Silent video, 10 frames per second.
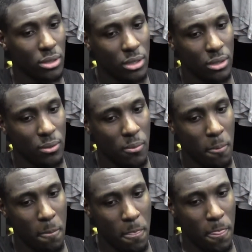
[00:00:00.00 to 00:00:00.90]
and
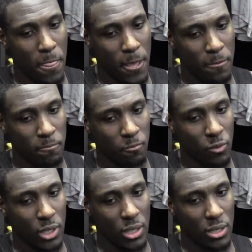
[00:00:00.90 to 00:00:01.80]

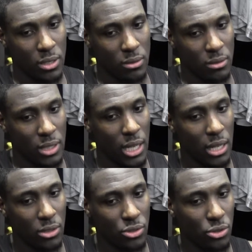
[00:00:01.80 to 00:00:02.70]
that
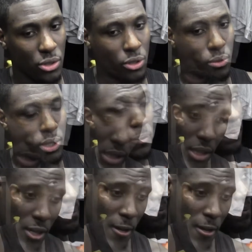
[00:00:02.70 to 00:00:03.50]
led us to a good win.